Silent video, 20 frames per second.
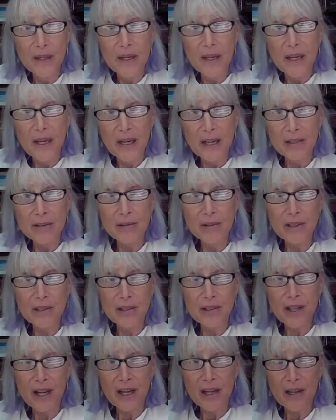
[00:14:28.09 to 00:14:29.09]
100
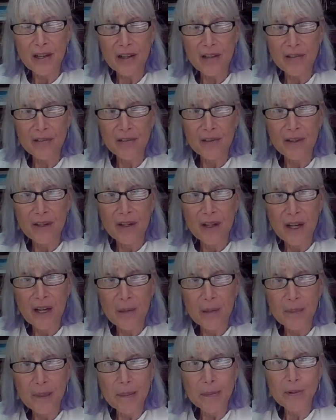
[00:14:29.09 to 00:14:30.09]
consecutive
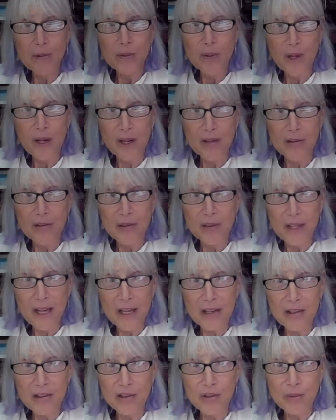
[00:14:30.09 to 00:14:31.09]
people who do
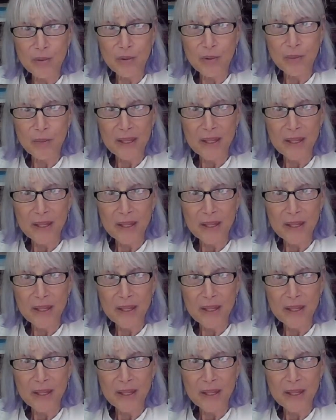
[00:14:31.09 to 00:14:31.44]
consultations with me.